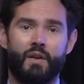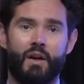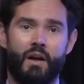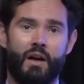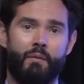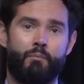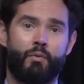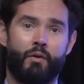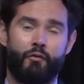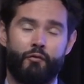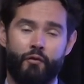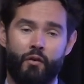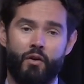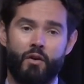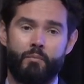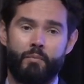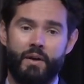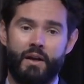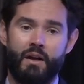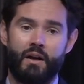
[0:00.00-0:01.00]
uh,
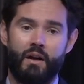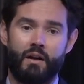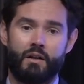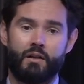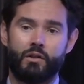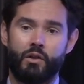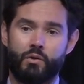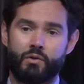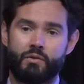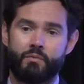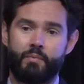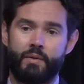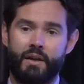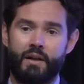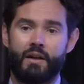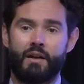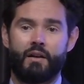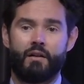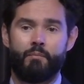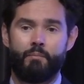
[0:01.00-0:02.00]
prefer being on
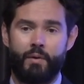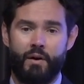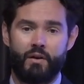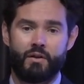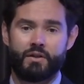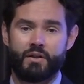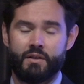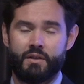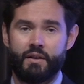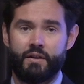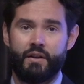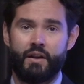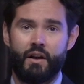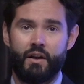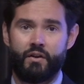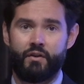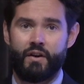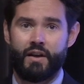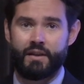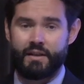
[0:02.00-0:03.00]
clozapine in comparison to the
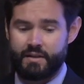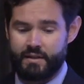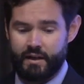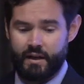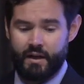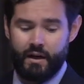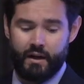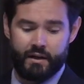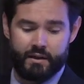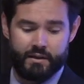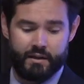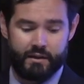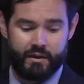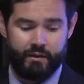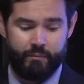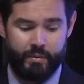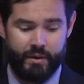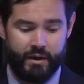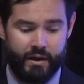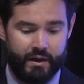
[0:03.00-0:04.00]
other antipsychotics that
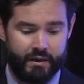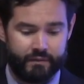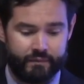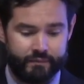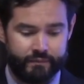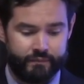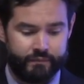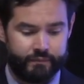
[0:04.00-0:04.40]
they've been on.